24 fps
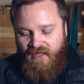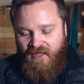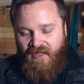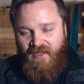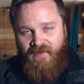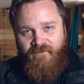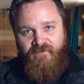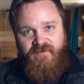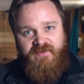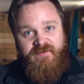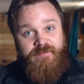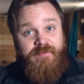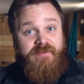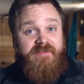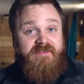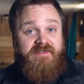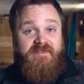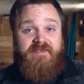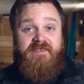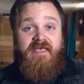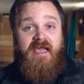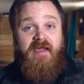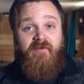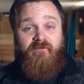if it's been
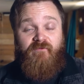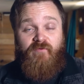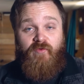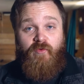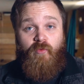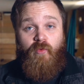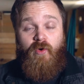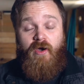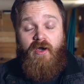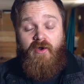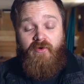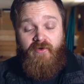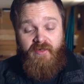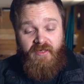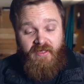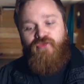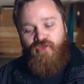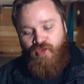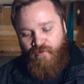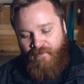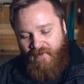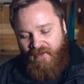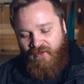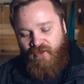sat for a while.
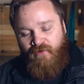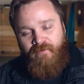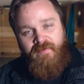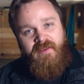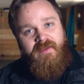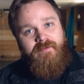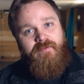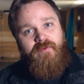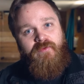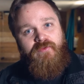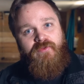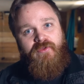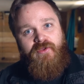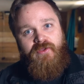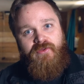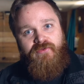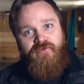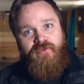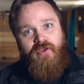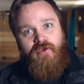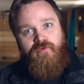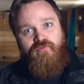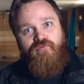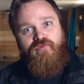The amount of people
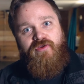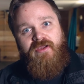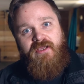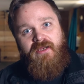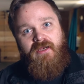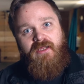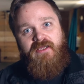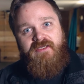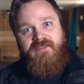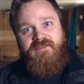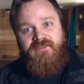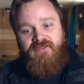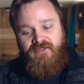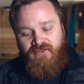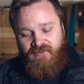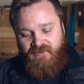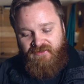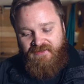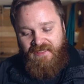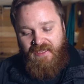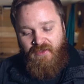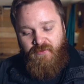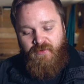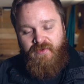that don't realize
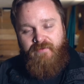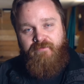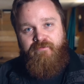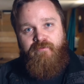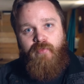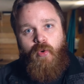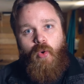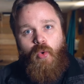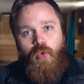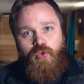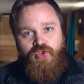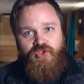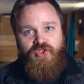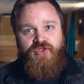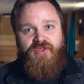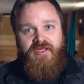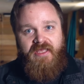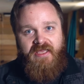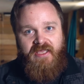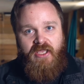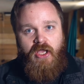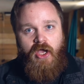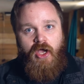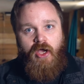just how important
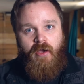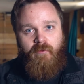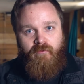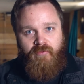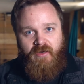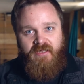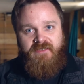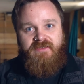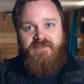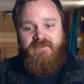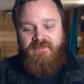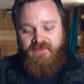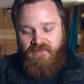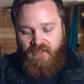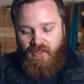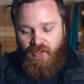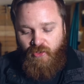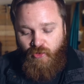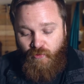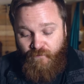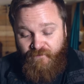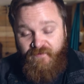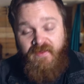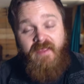their carburetors
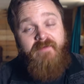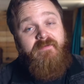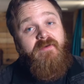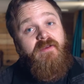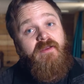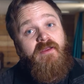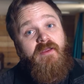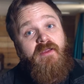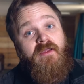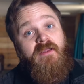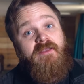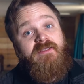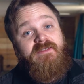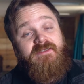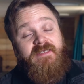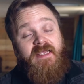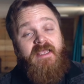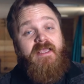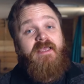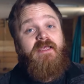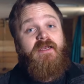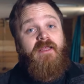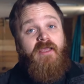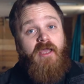are, who've never
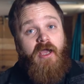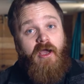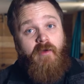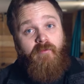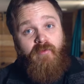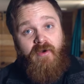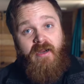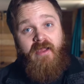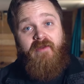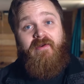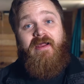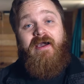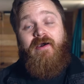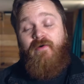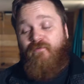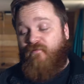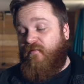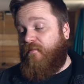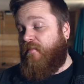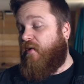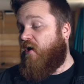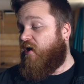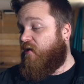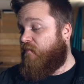taken a carburetor out of
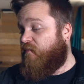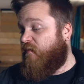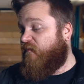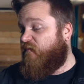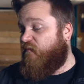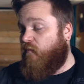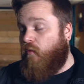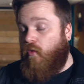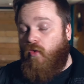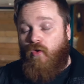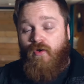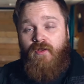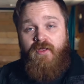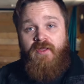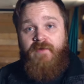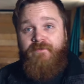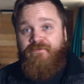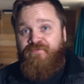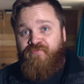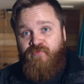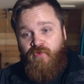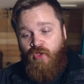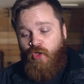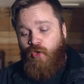a bike before,
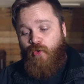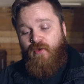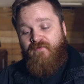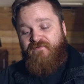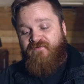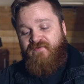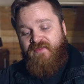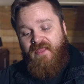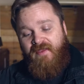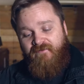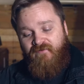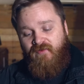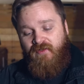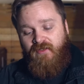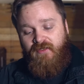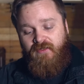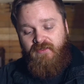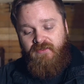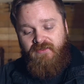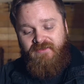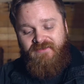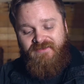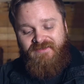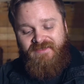who have
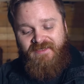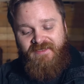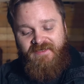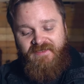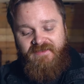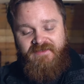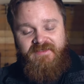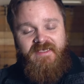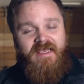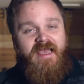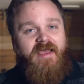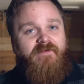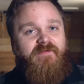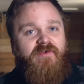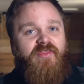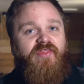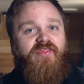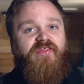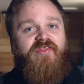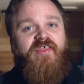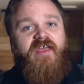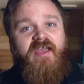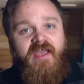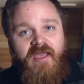never needed to ever
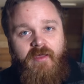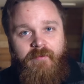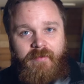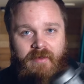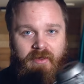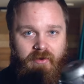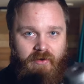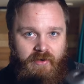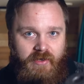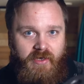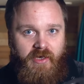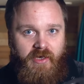think about a